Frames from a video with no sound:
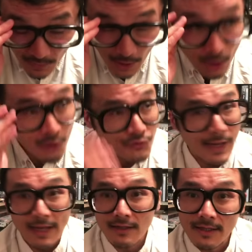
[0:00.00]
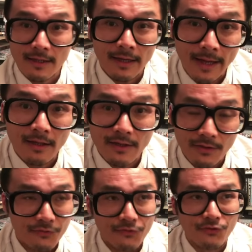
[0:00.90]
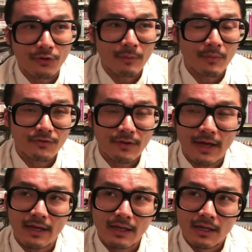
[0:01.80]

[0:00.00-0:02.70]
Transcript: And also Alien and Aliens too, I must add.